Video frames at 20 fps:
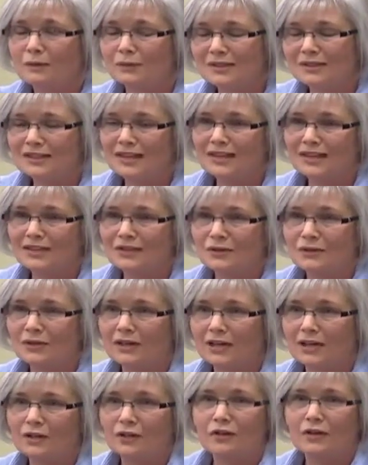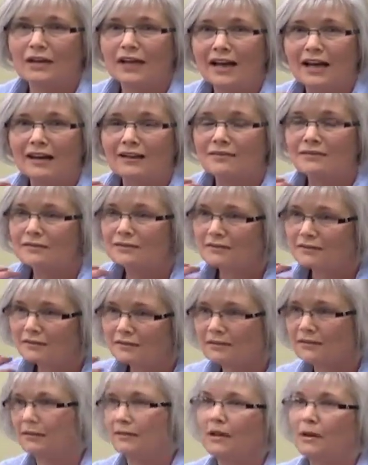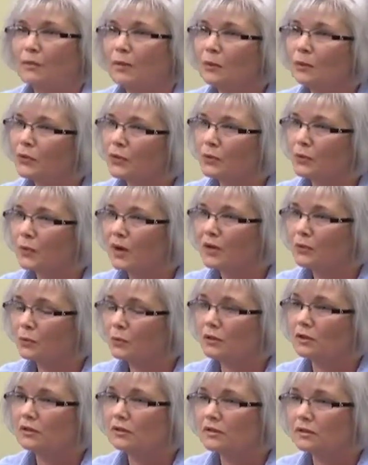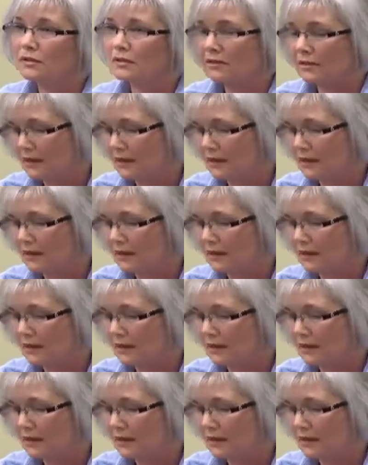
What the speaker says: went to answer it and could not come up with the right words,